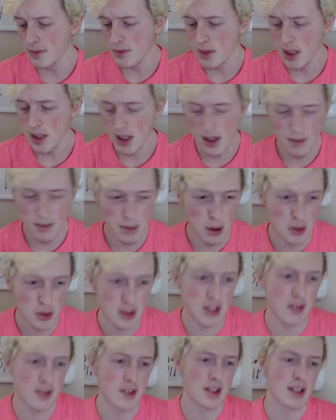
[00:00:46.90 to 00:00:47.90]
posting
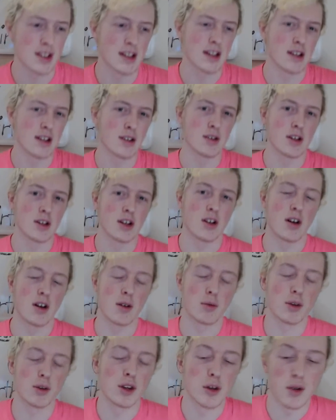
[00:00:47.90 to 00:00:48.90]
everything out. You know, I
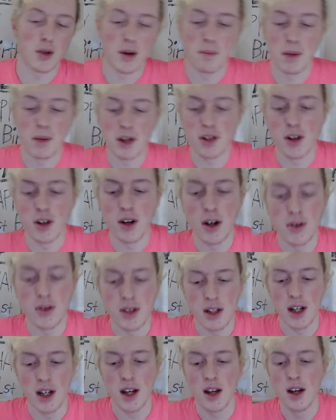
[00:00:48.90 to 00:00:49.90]
really want a big turnout
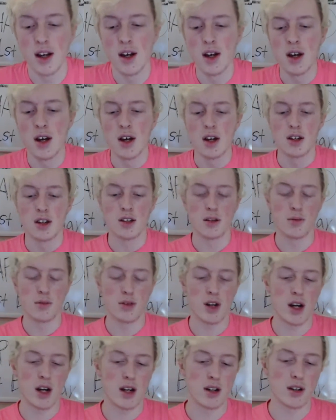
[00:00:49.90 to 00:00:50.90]
today, so I'm
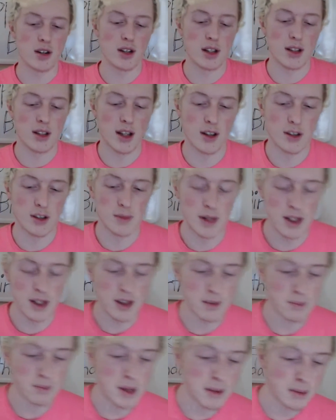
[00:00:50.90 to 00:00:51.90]
trying to like tell as many
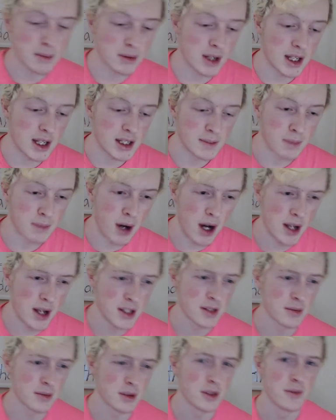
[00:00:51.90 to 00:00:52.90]
people as
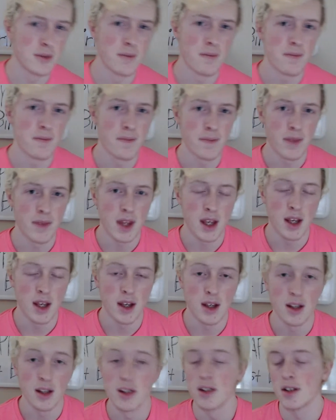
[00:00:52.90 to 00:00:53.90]
possible
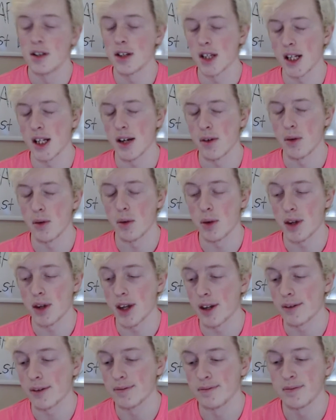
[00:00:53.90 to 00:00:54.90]
to get everyone we can.
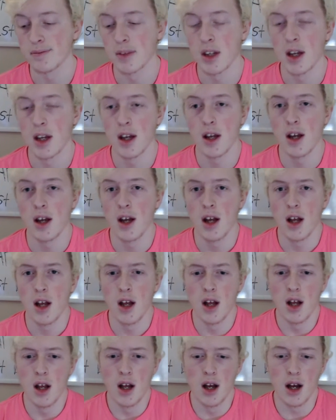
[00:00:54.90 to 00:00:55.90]

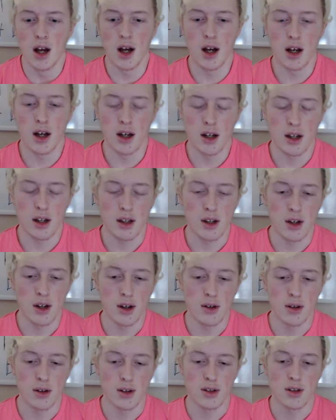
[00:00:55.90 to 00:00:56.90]
Uh, you
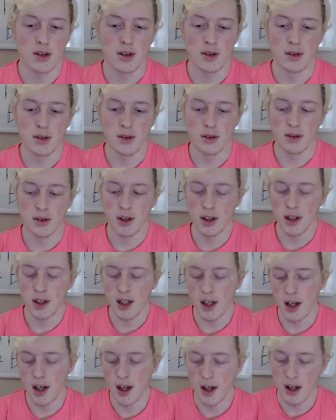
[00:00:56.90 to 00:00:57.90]
know, so really,
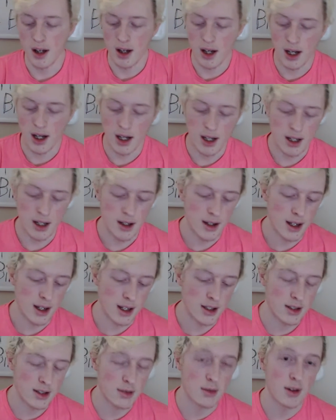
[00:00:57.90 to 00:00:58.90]
uh, I
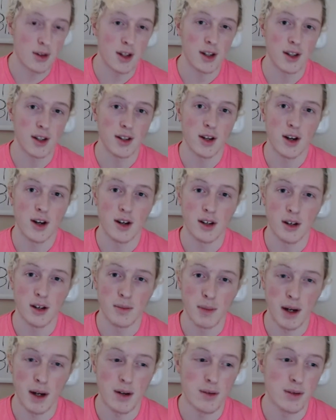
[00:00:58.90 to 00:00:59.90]
just wanted to talk
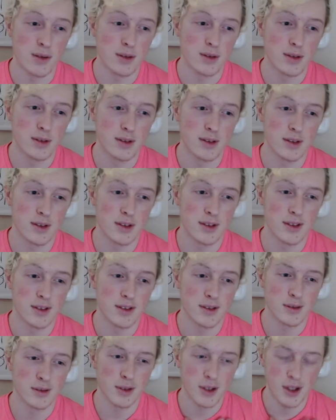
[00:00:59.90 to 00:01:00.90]
about
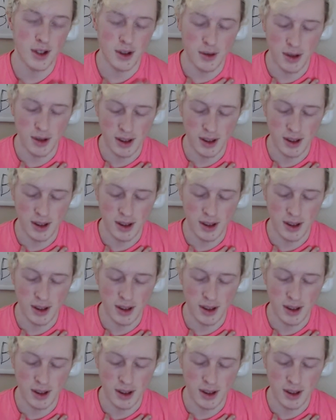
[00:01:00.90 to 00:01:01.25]
really quick